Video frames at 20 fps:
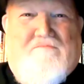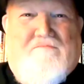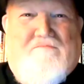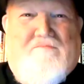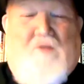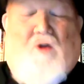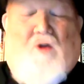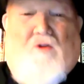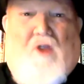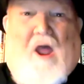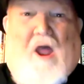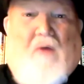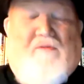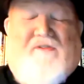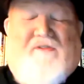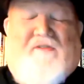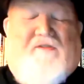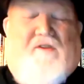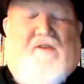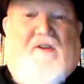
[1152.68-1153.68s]
No. I
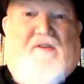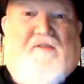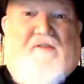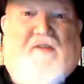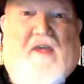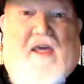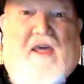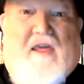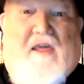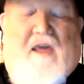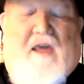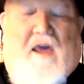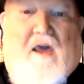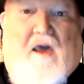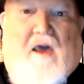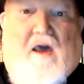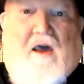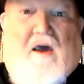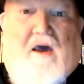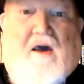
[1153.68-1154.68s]
was just going to say
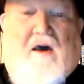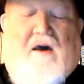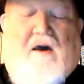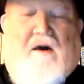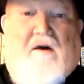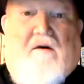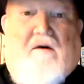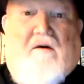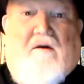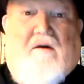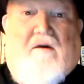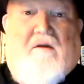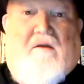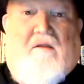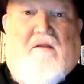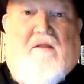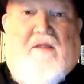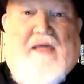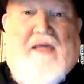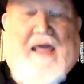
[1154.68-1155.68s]

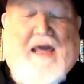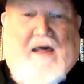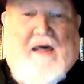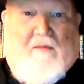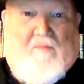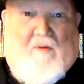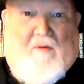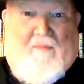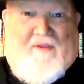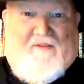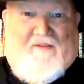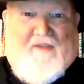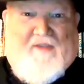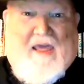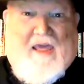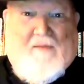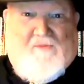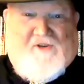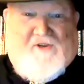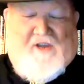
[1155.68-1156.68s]
the album is
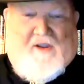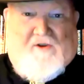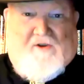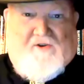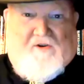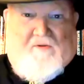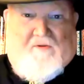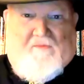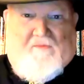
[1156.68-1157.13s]
Game Changer,